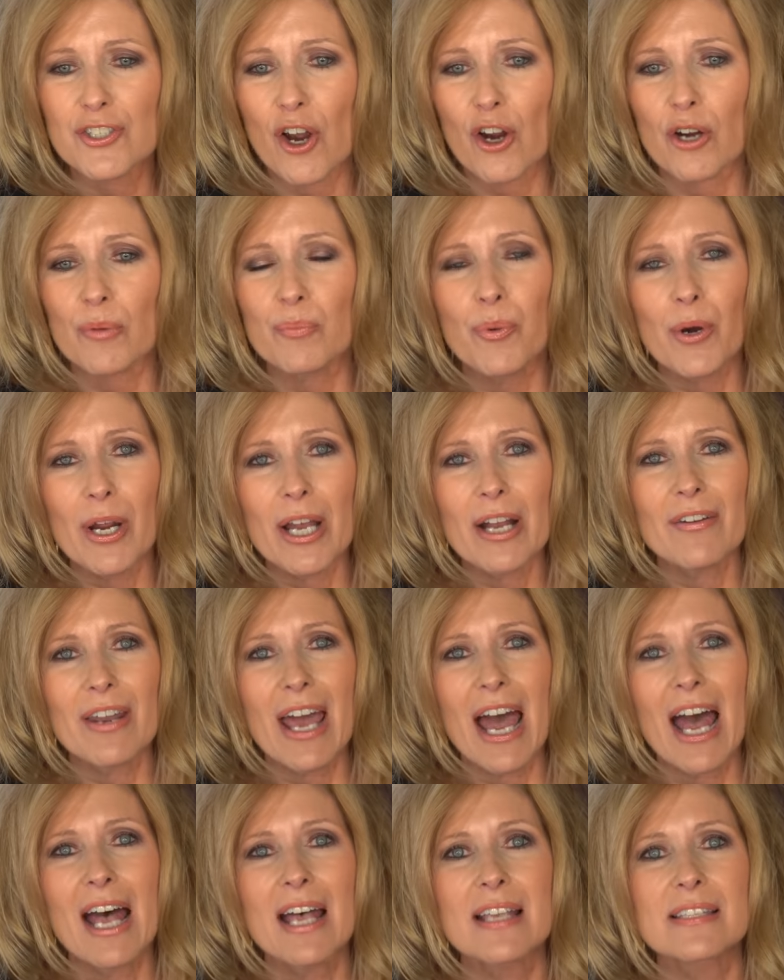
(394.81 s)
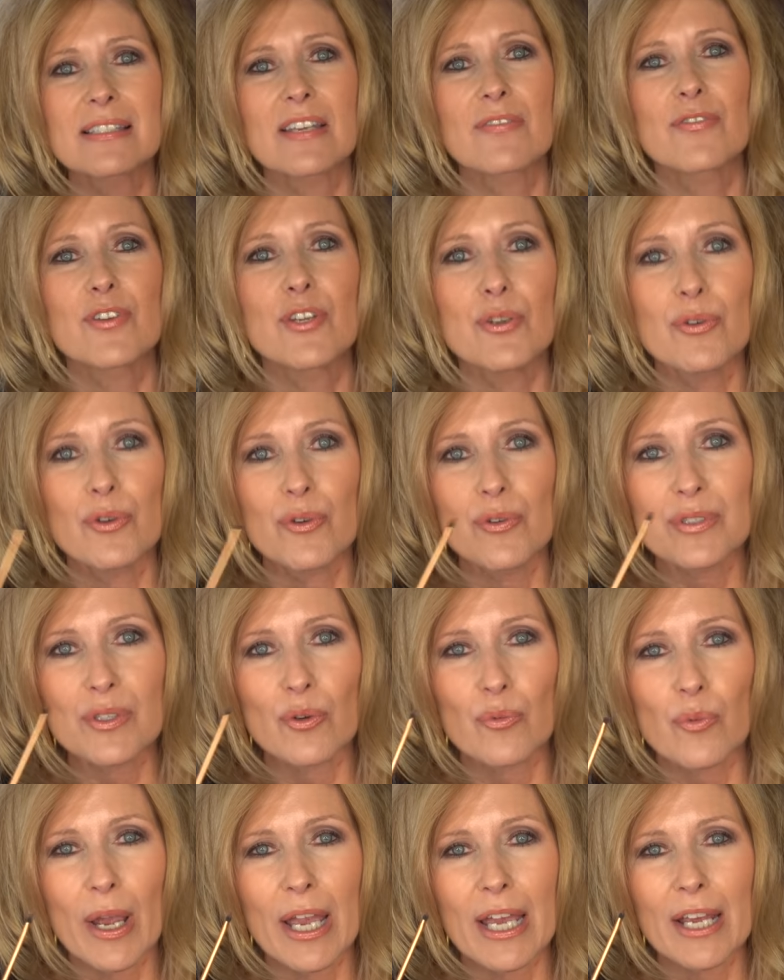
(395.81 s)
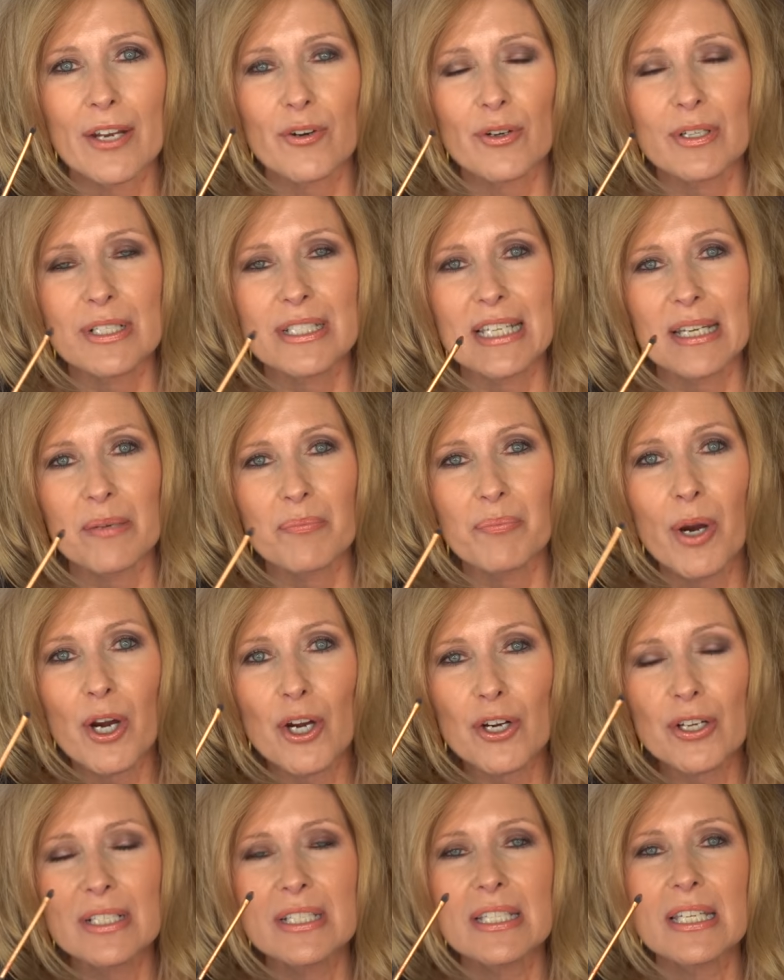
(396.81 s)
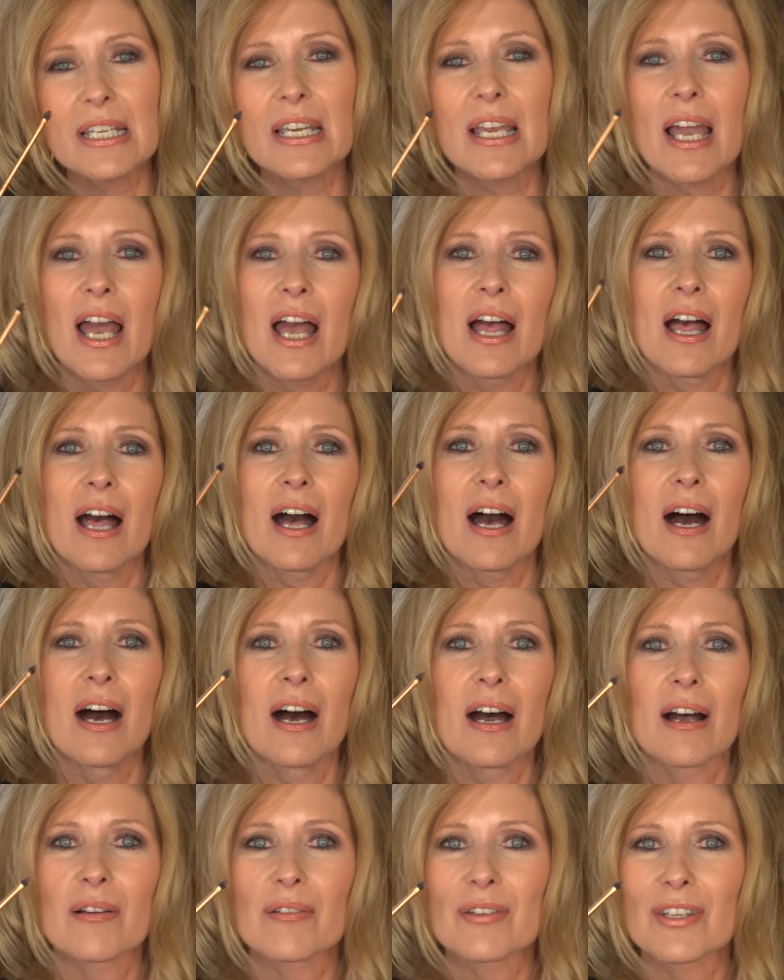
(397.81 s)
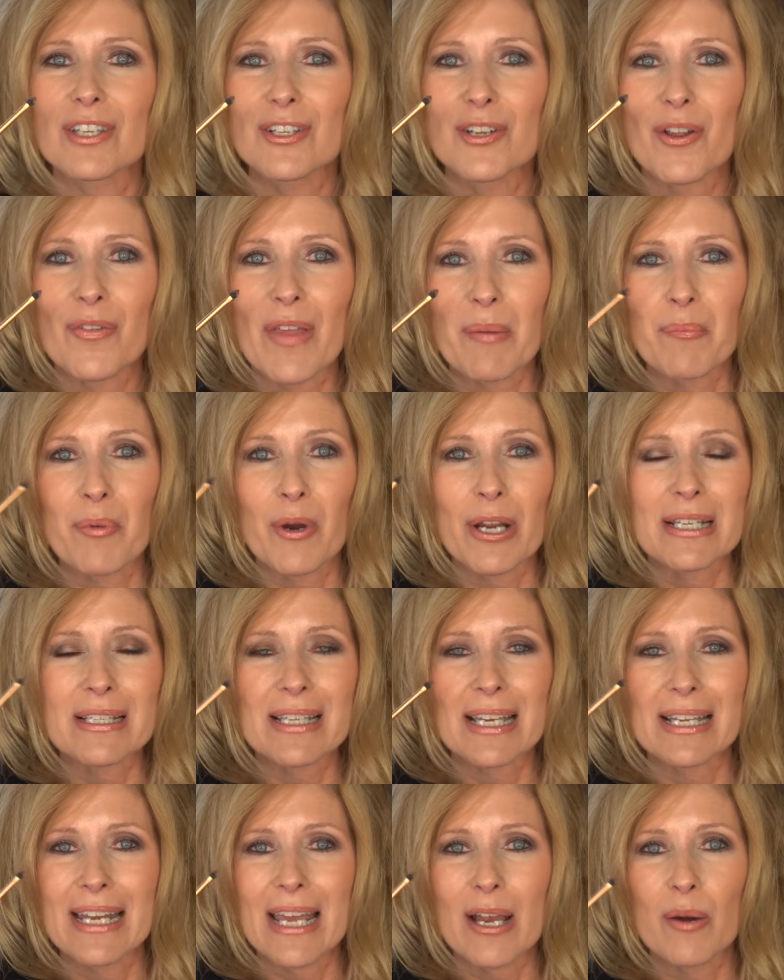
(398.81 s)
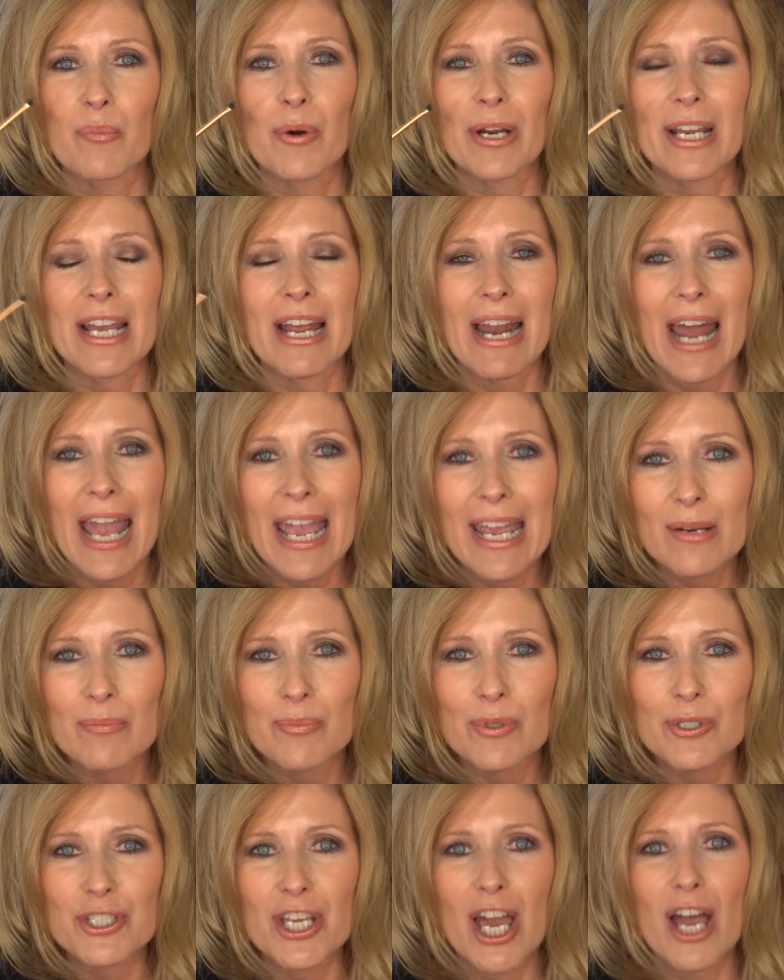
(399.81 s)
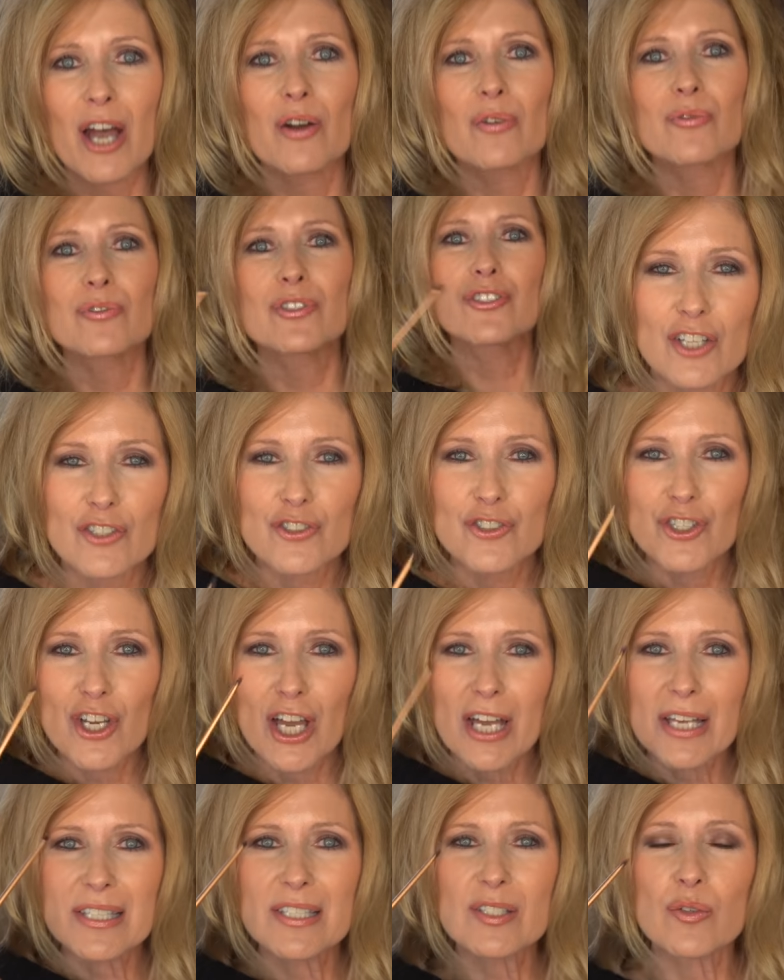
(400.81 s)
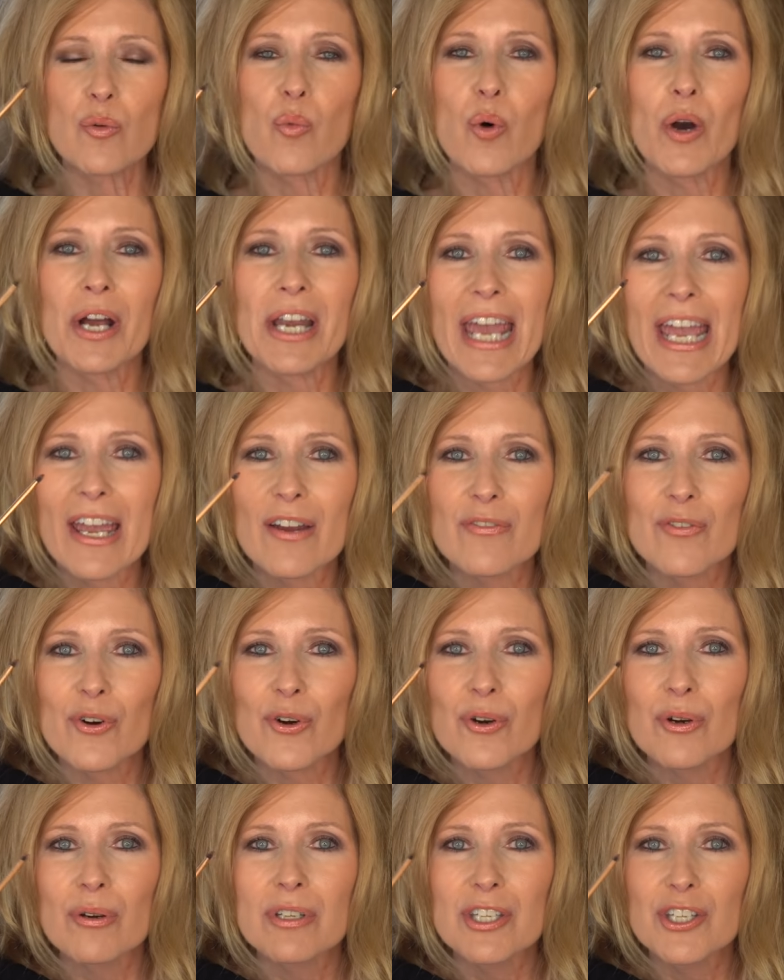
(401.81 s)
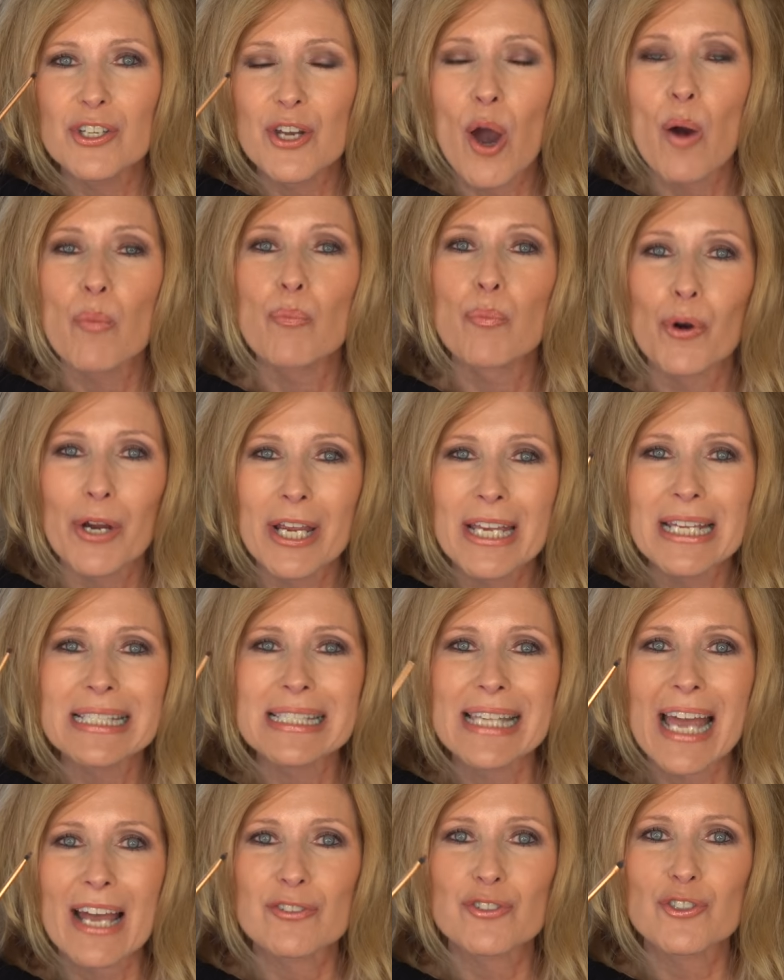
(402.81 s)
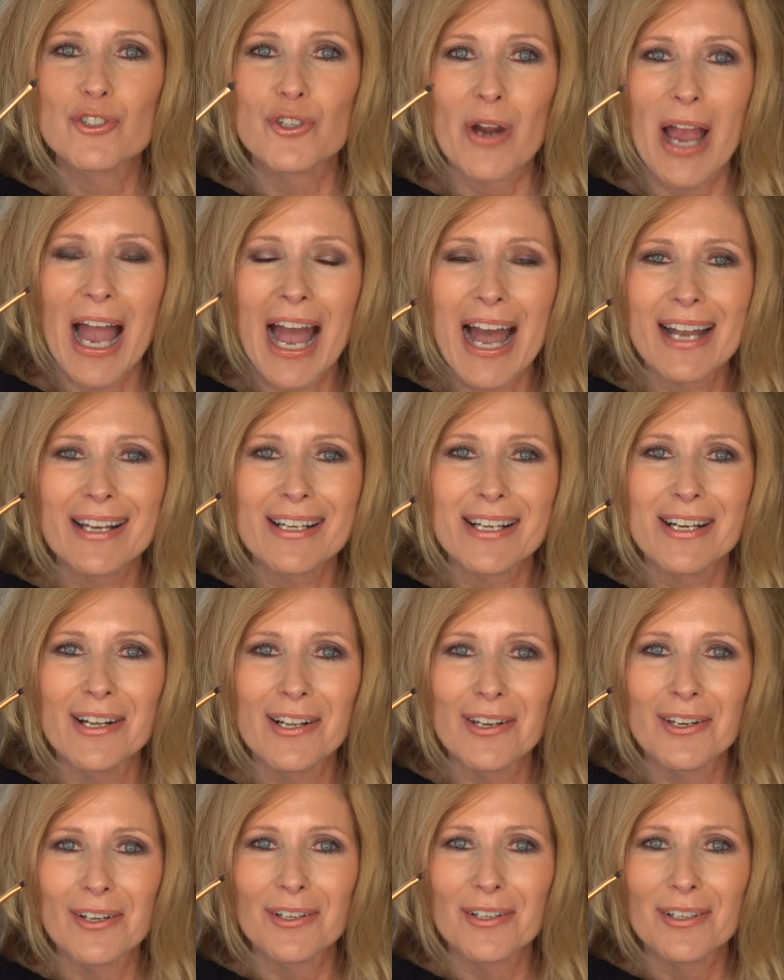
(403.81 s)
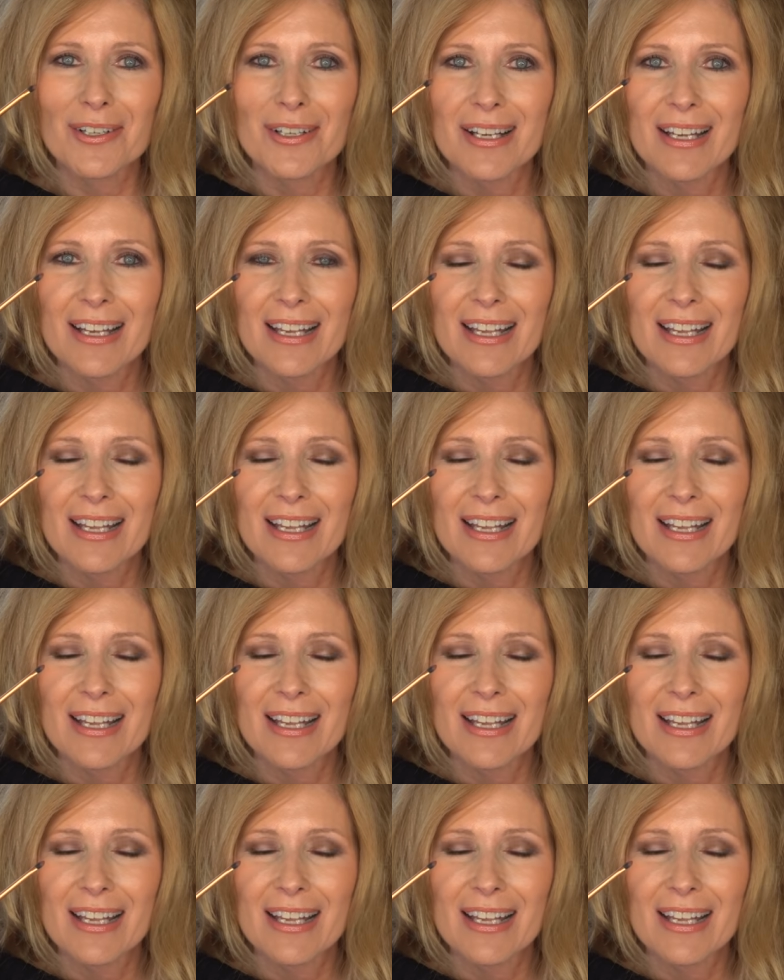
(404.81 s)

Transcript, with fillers: dark brown eyes, if you use a red or a deep burgundy, you know, that can help bring out amber tones. Just whatever, you know, brings out your eye color